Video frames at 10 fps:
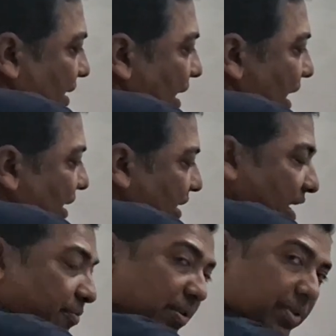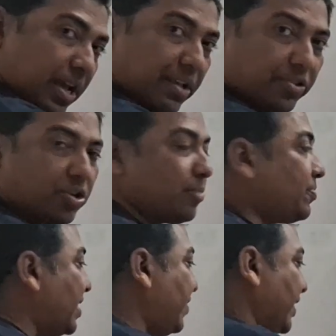and that will be the answer of
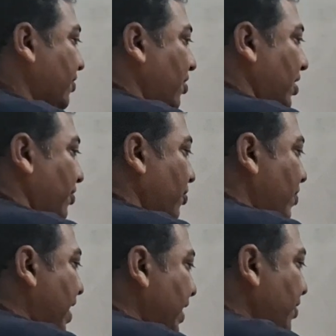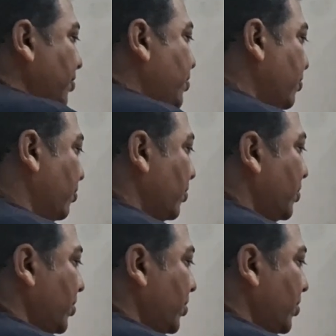previous call. So 1 into 2,